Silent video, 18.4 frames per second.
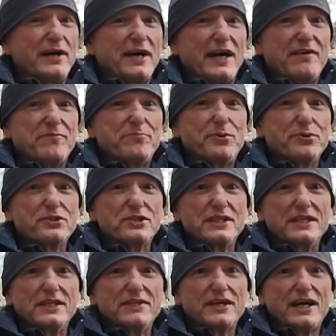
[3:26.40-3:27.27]
I've put
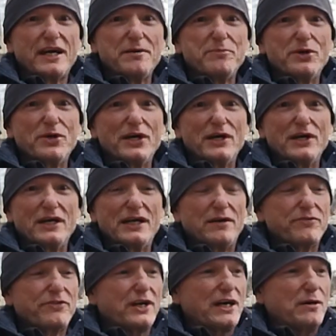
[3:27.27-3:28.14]
thyme
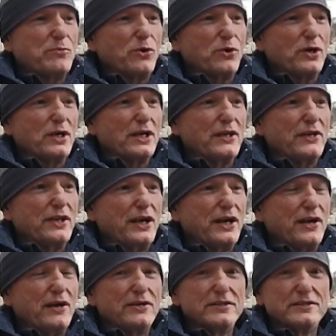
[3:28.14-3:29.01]
oil in
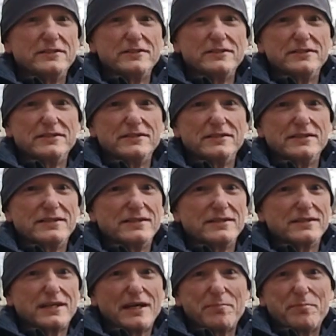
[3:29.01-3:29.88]
there
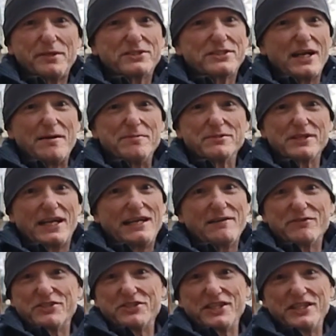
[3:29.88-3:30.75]
a couple of times. I
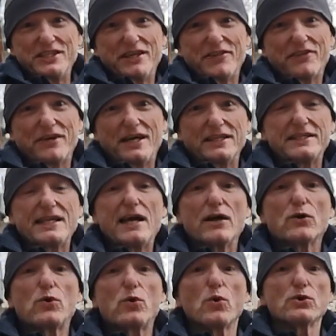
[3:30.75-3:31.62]
never seen nothing like
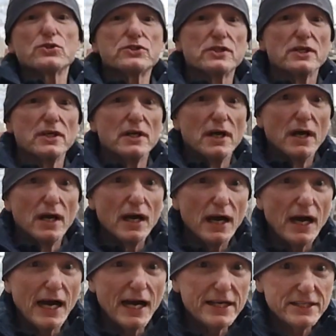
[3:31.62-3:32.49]
that. Of course,
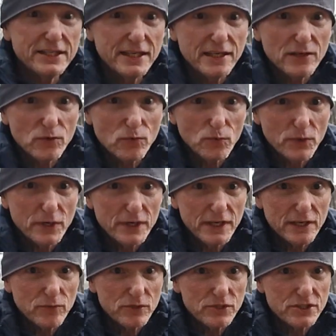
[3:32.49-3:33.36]
I did it when
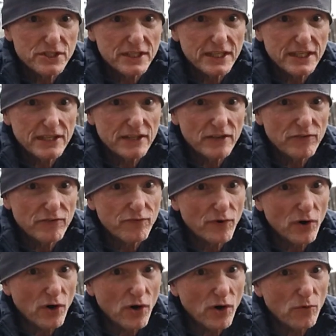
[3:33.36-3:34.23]
it was in the
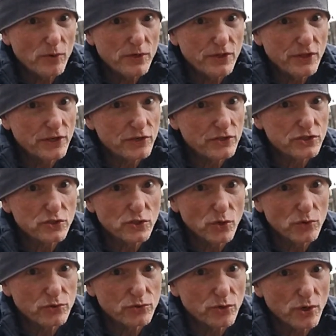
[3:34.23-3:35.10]
fall when there's
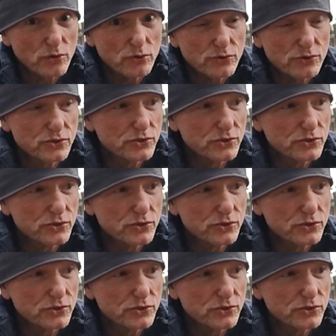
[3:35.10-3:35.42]
no drones.